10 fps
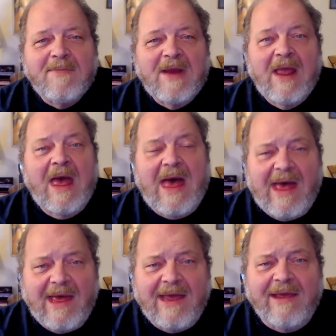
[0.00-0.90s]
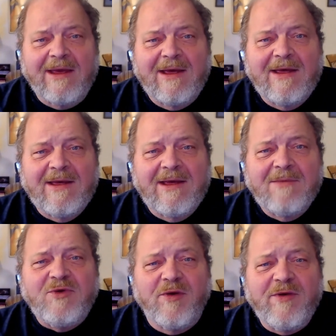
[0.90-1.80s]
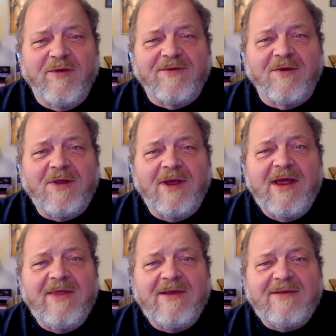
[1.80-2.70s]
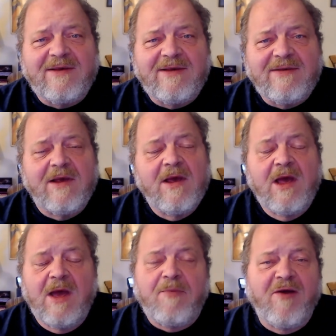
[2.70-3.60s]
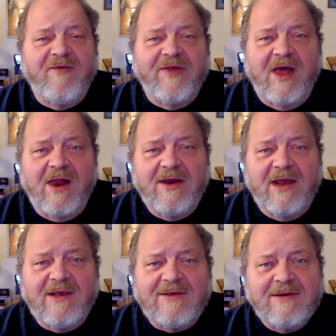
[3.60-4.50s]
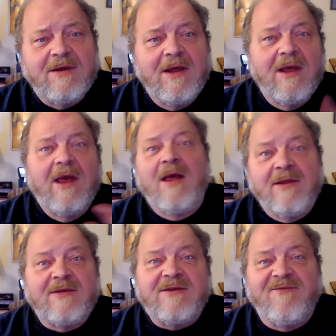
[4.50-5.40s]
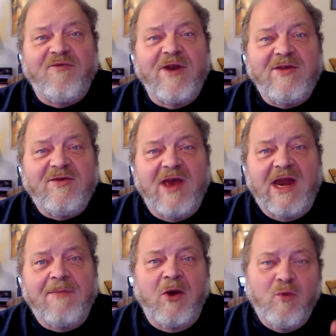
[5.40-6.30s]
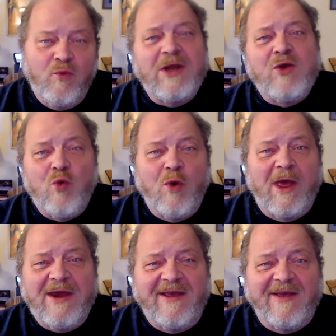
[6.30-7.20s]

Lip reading: Hi, I'm Jerry Crystal, and this is Apart for the Holidays, and this is a friendly chat about a really cool idea.